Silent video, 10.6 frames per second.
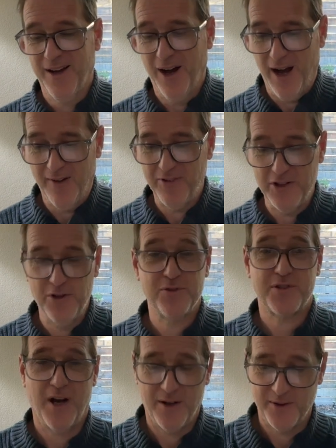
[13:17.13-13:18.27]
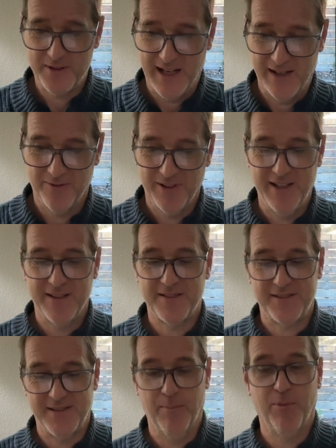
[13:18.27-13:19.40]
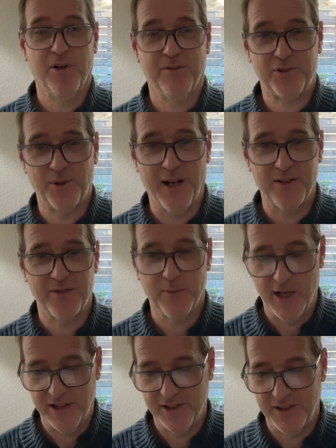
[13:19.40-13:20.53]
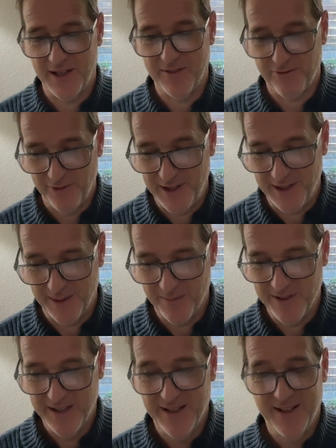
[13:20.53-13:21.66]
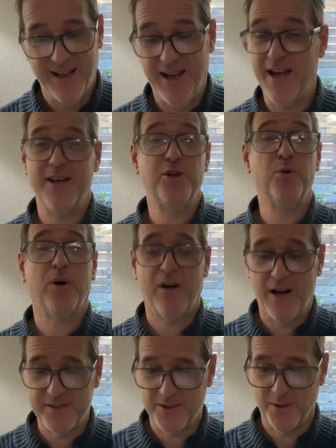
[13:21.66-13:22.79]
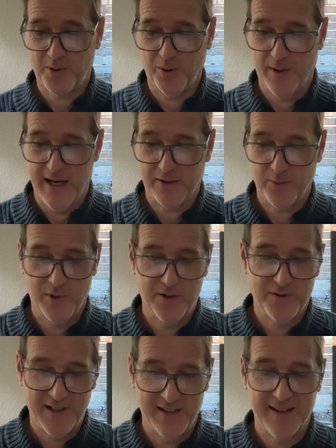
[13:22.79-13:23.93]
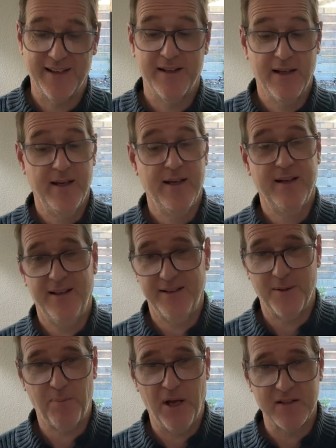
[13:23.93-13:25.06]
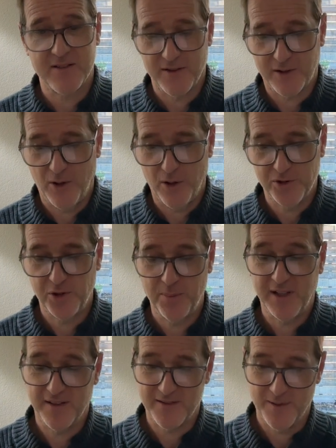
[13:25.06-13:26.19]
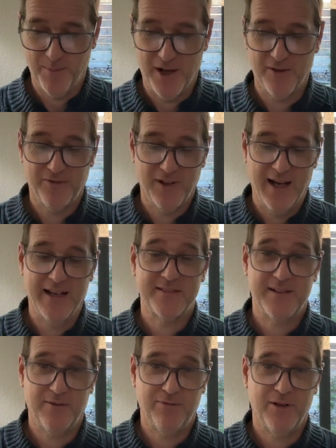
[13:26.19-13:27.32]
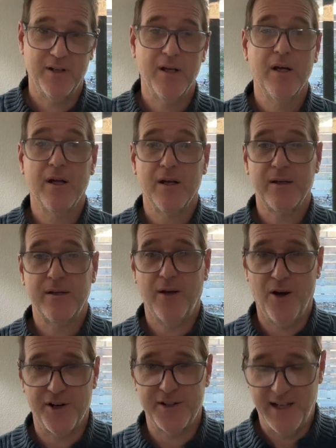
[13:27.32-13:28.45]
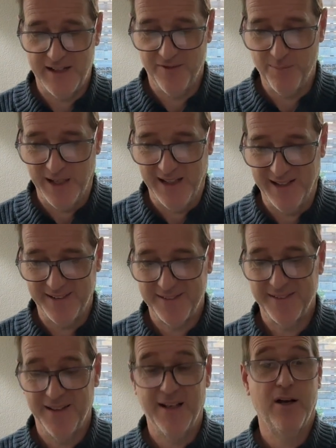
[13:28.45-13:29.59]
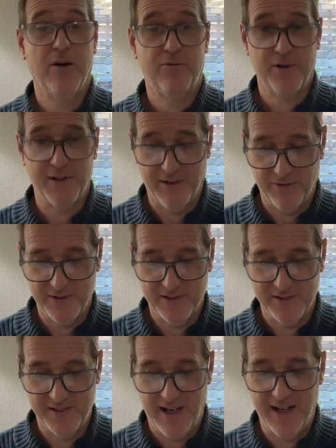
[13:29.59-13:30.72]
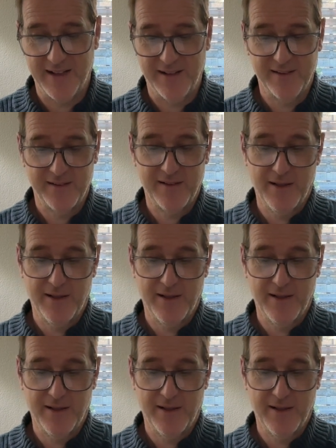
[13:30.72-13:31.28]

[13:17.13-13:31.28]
Often used connotatively as a symbol of transformation and freedom. And you are also correct when you say that it depends on the culture because the butterfly has different connotative meanings for different societies.